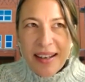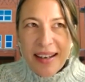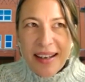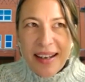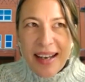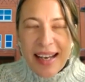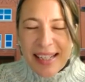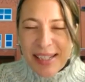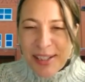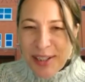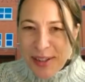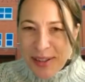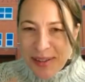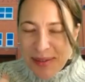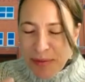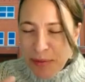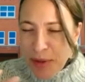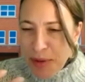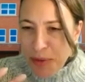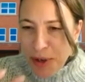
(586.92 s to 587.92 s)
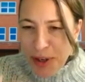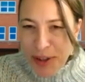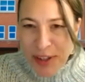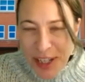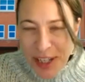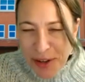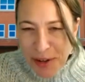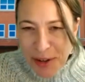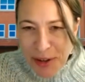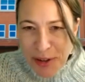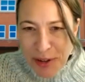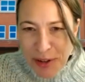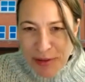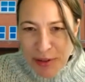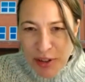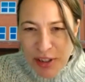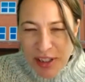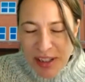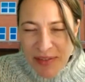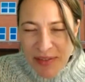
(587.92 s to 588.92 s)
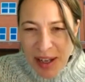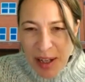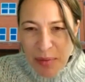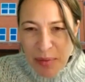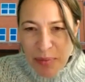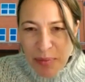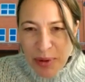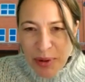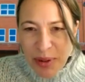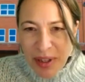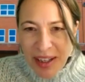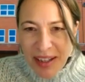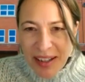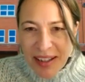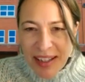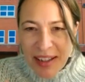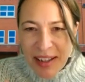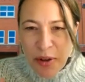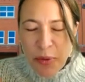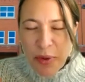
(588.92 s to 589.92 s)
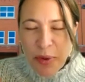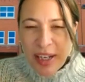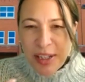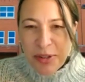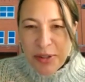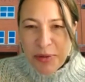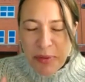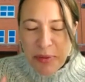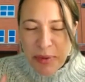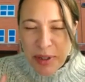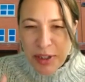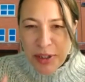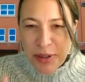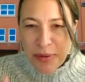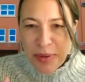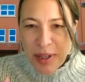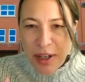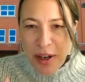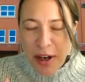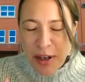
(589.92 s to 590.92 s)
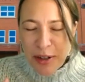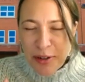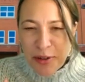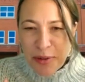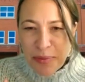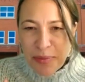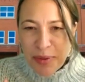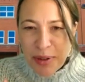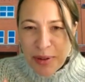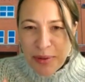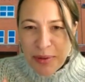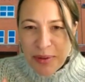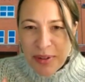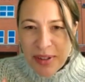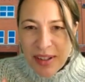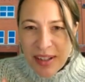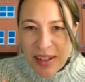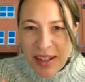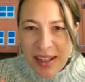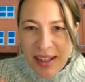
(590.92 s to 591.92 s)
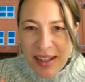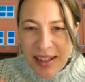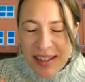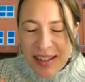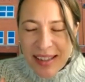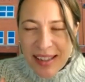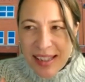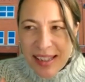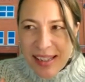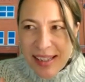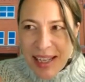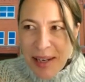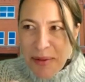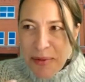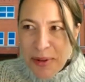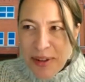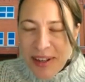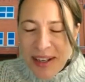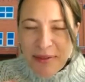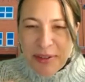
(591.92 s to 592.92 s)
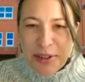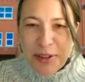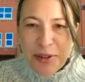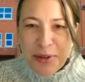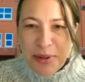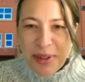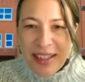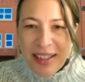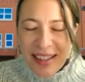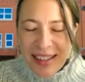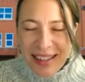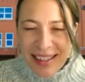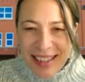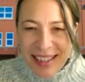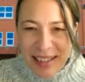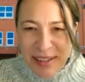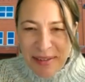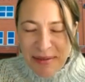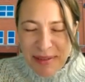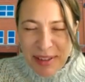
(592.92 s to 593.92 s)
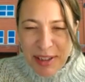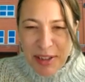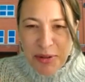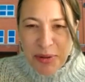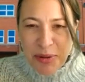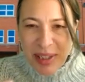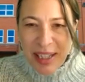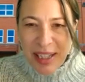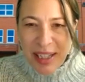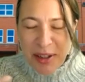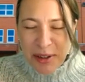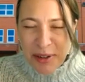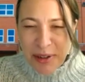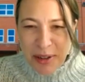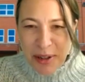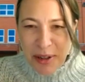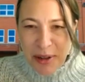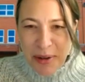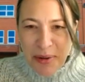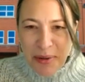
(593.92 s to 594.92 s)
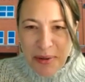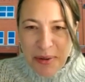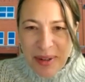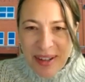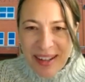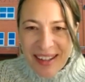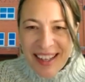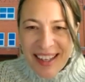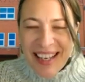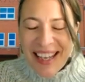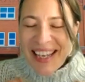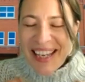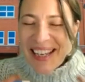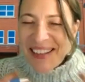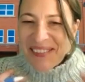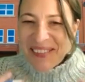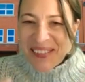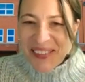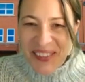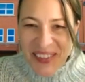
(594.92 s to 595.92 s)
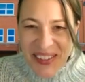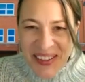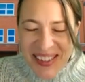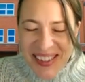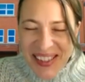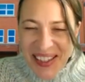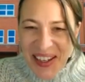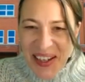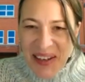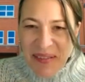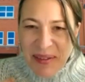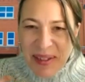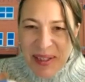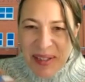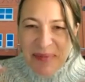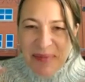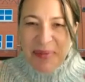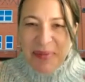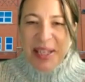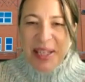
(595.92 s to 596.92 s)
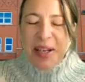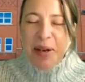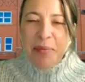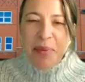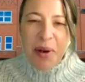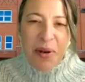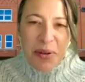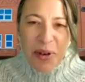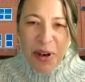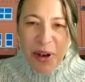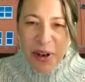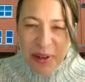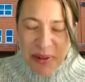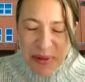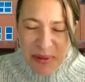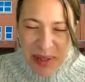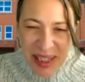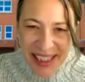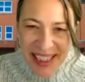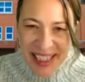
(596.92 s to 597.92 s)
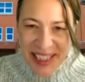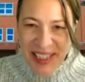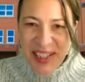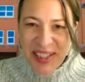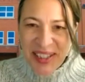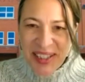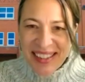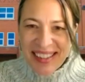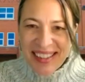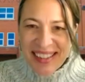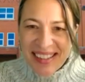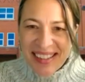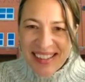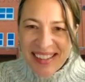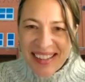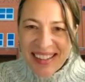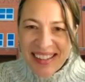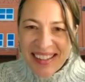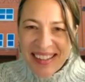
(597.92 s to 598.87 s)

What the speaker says: as when we're here at the University of Alberta and the ways which we contribute, it's like we're never doing it individually or alone. Like every time we speak about our relations.